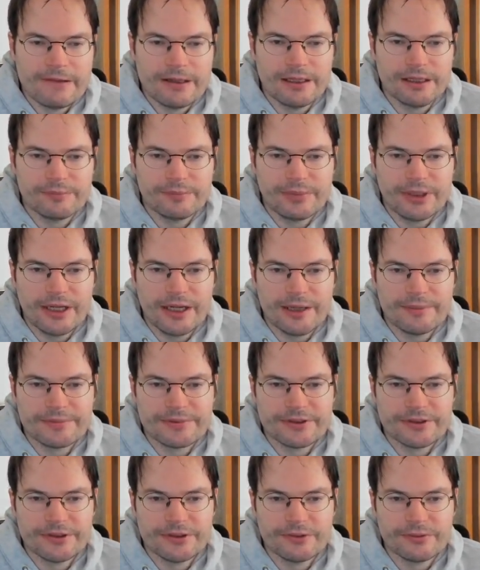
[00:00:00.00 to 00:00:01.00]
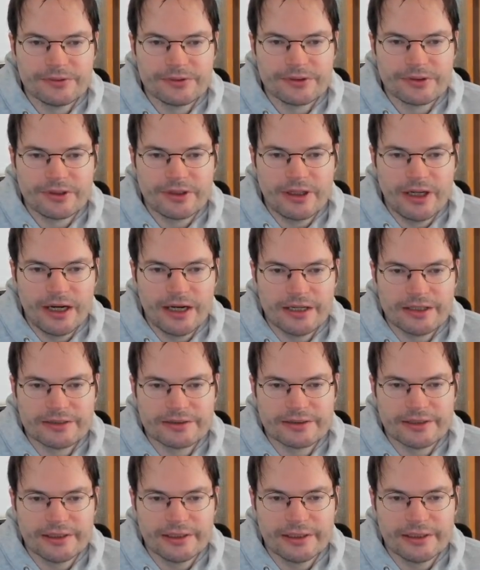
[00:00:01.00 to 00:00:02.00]
and perhaps a user
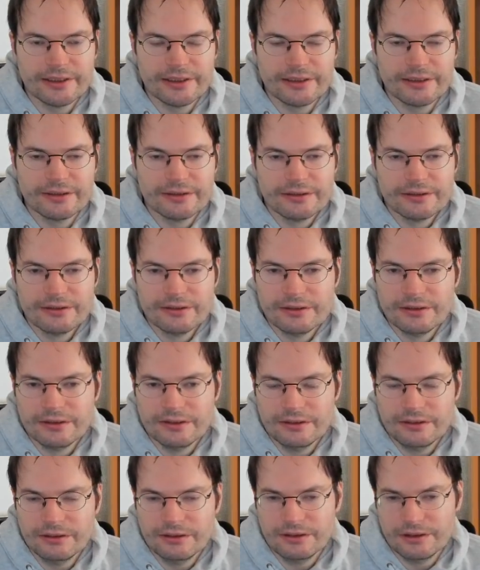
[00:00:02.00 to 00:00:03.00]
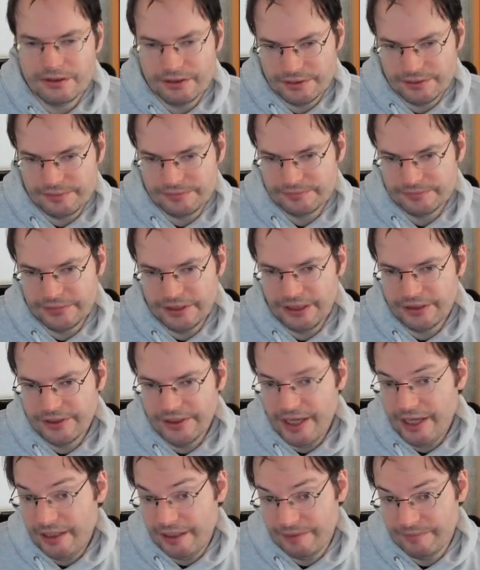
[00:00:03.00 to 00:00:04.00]
has a
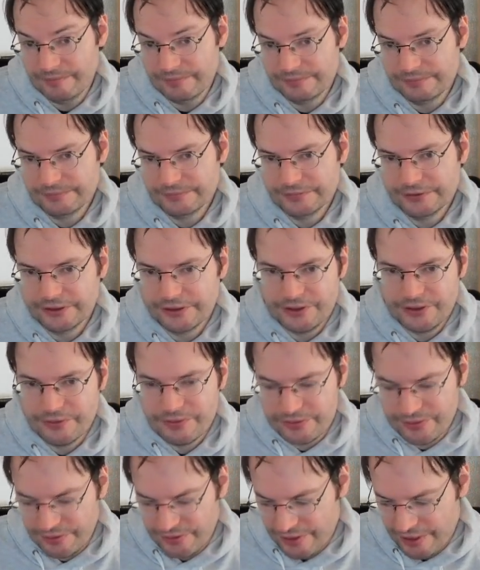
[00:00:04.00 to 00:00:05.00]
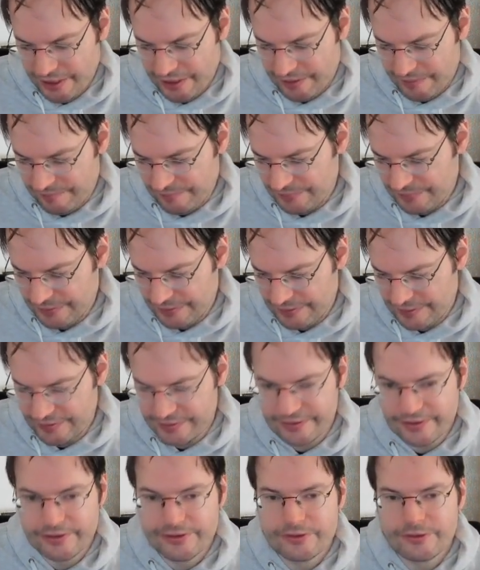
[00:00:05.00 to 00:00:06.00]
name, a user name that
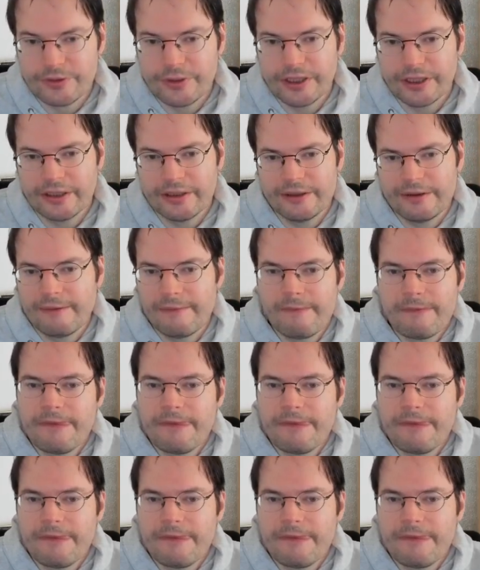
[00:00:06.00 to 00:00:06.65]
is a string,